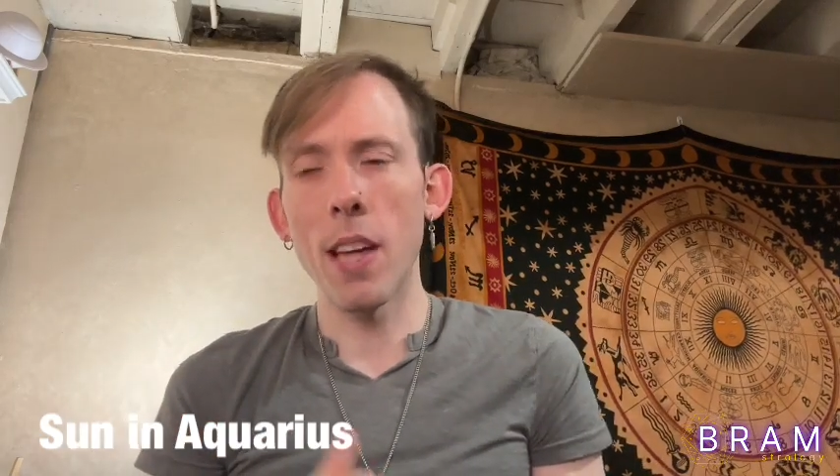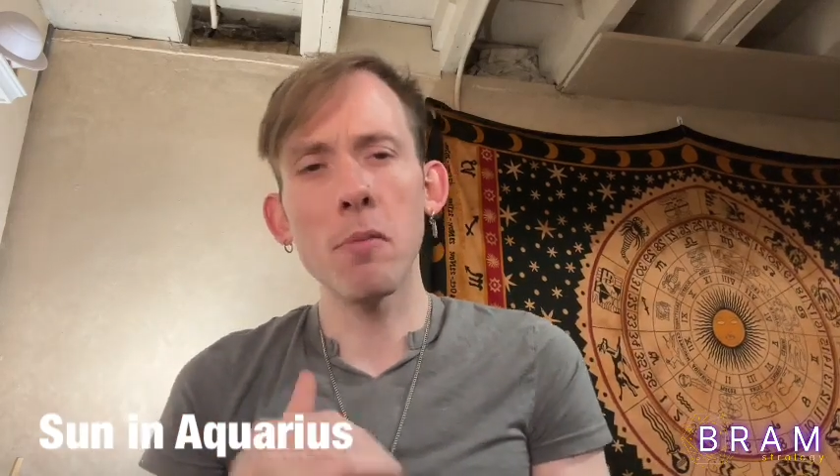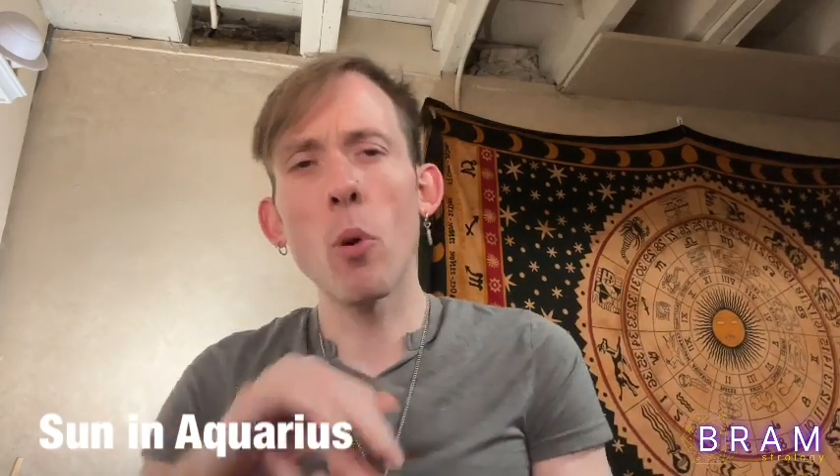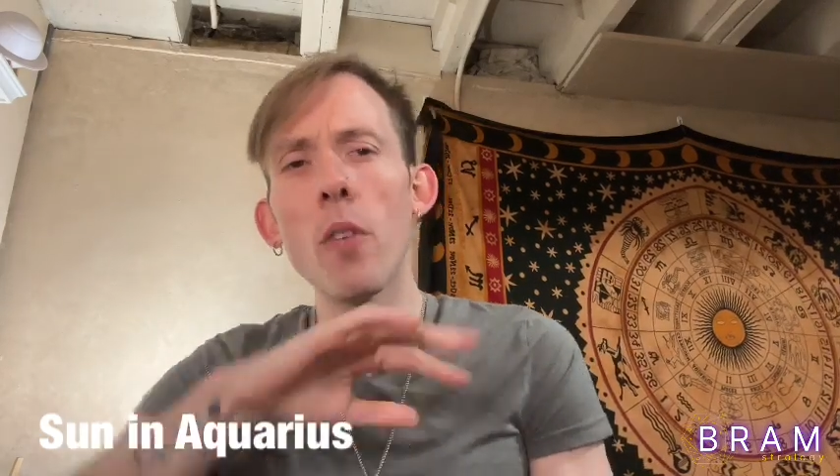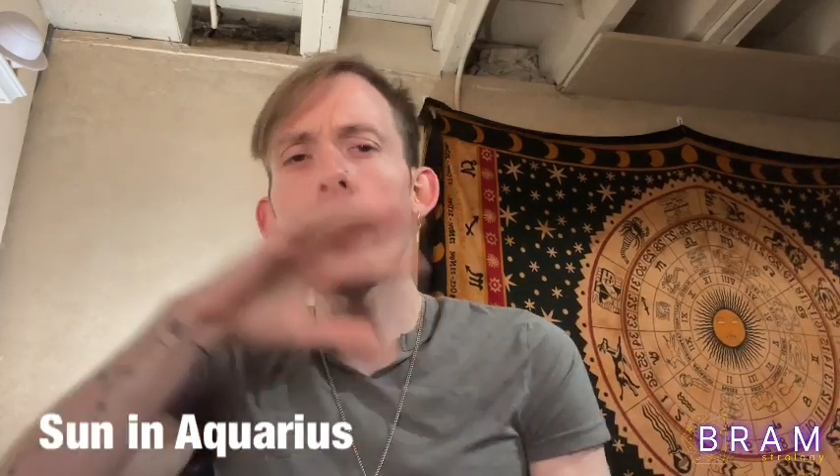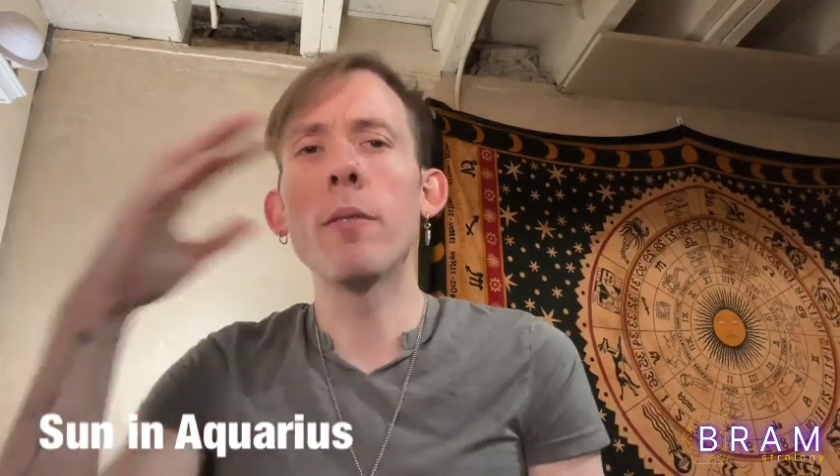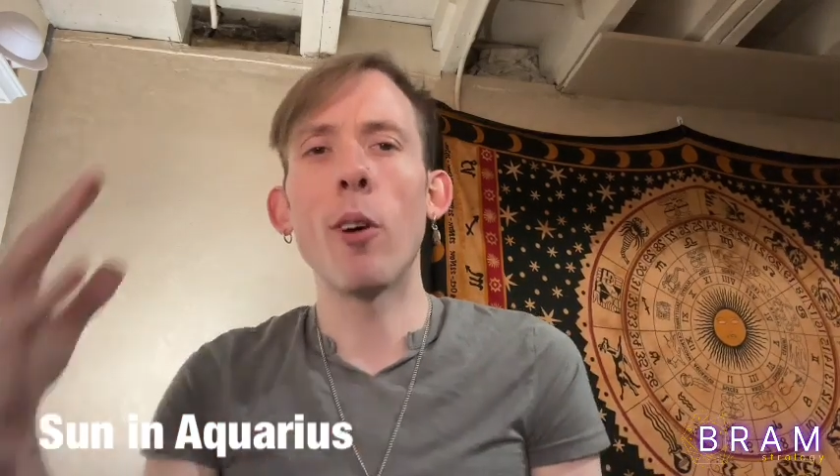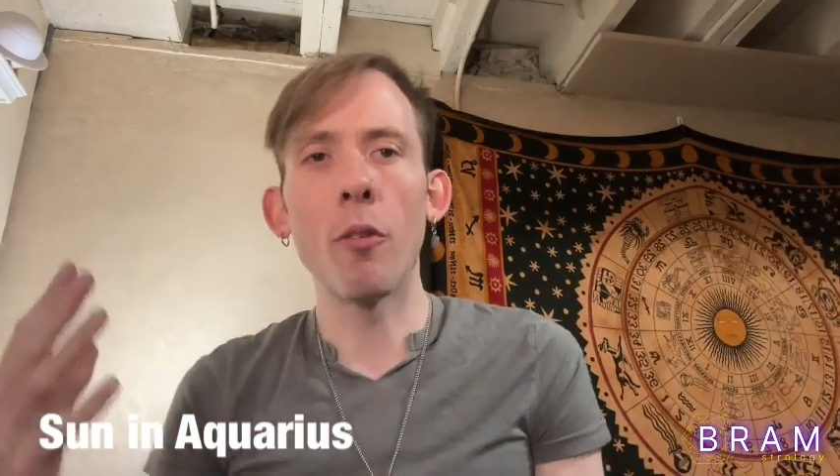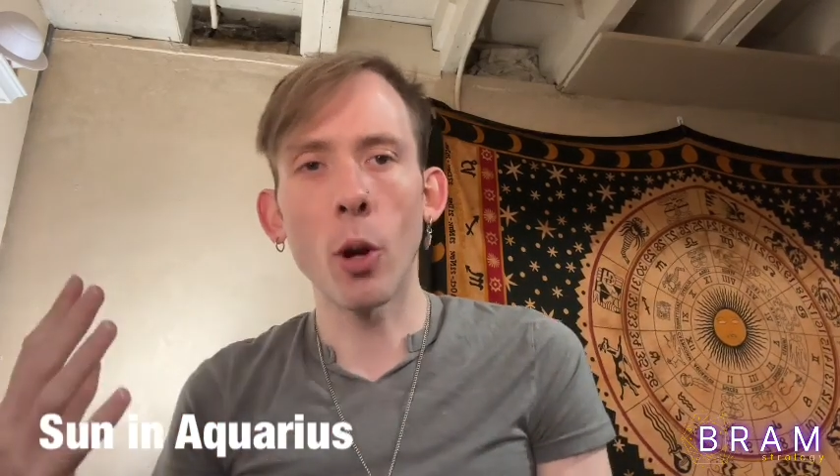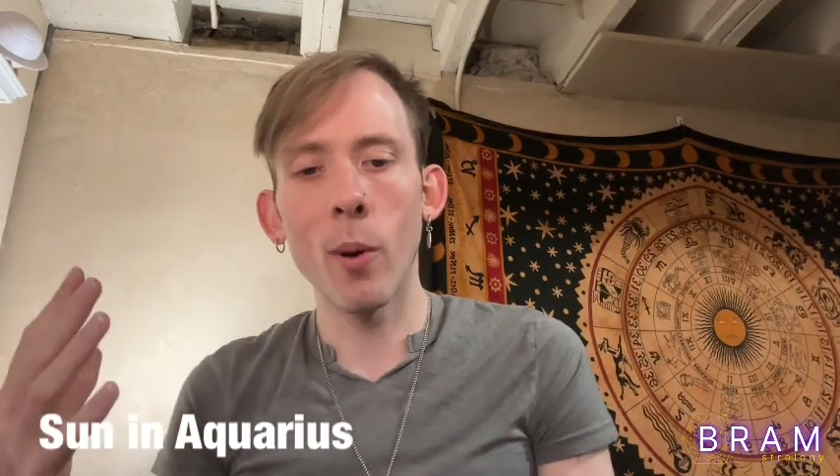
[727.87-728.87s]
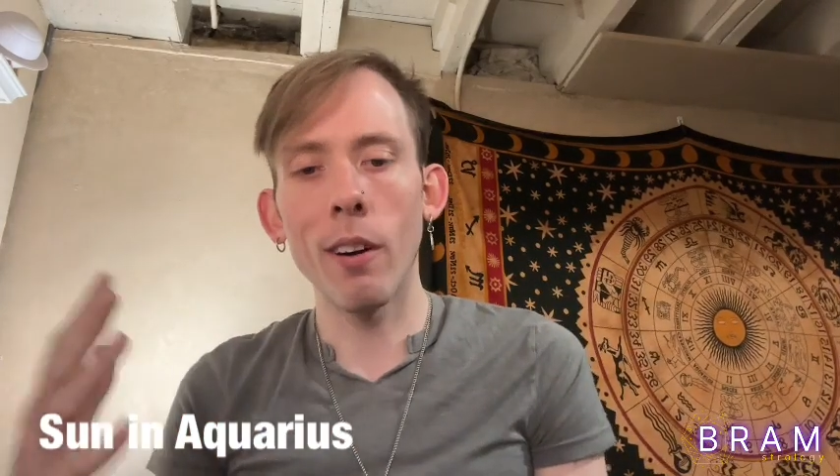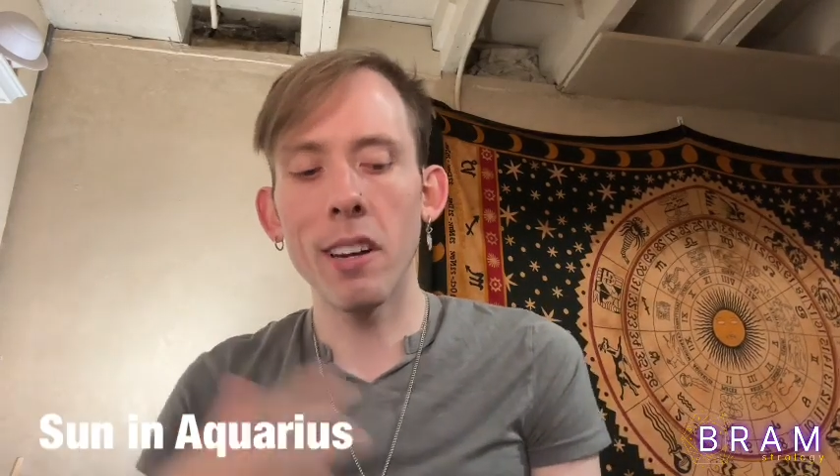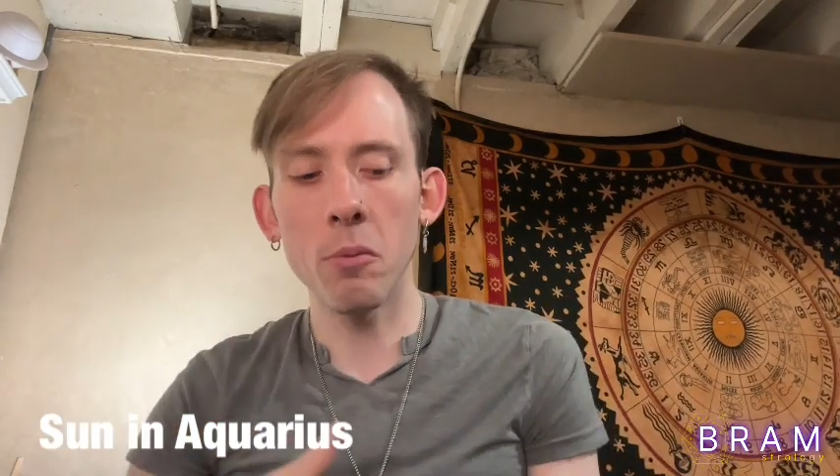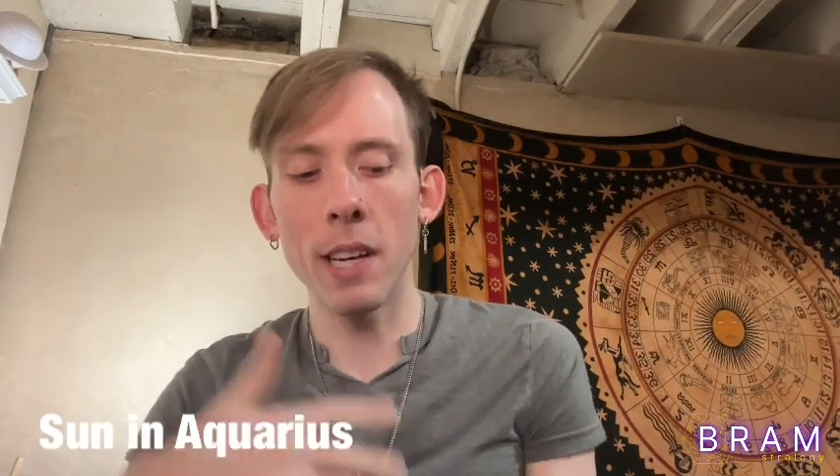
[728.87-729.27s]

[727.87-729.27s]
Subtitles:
that's more of the evolved Aquarius.